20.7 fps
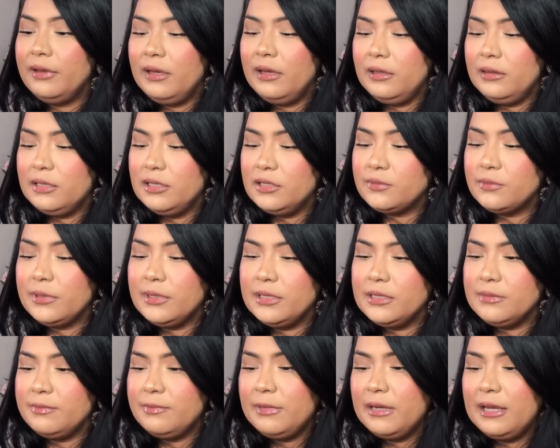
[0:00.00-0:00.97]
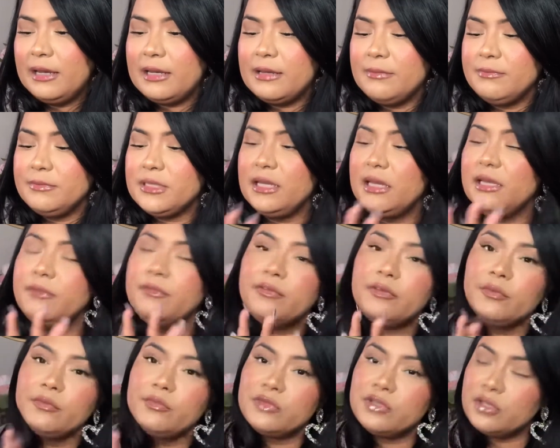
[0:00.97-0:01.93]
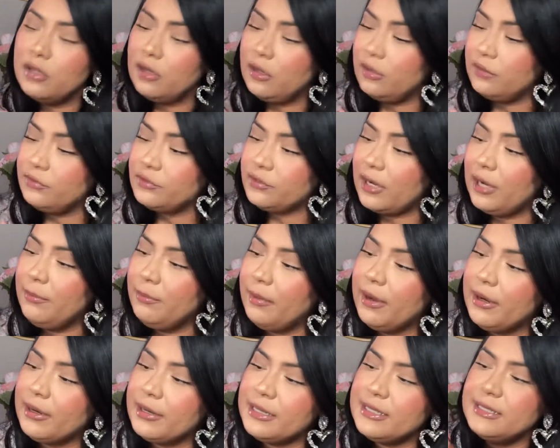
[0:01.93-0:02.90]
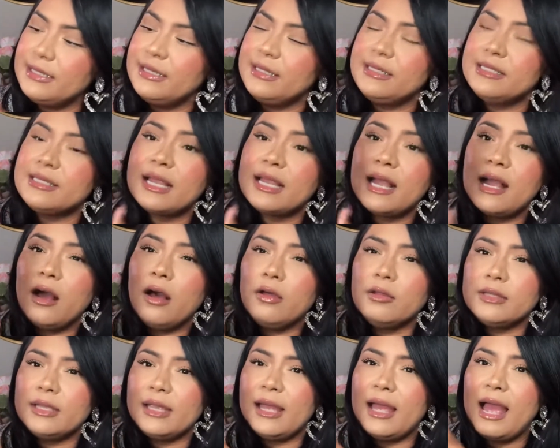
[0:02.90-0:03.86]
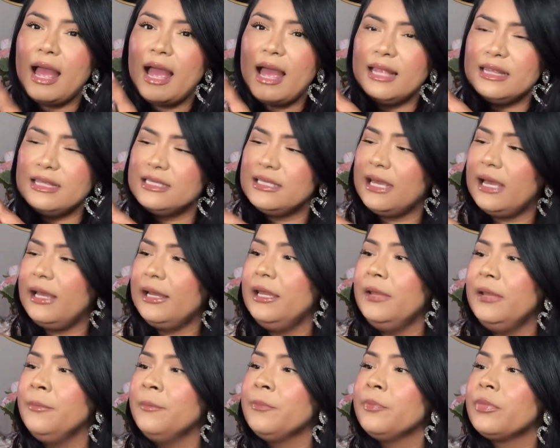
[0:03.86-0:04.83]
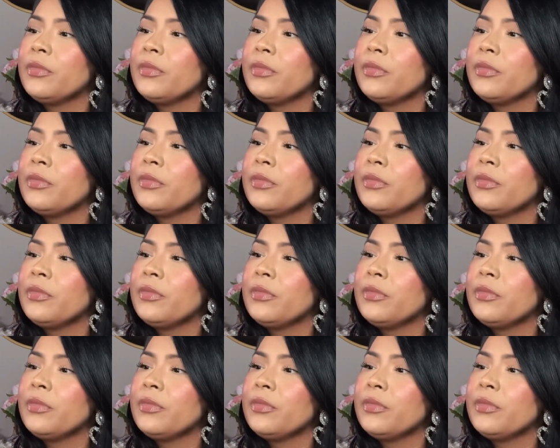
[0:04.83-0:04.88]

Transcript: And this one is, like I'm saying, from Dry Bar, and it is called the Hot Toddy.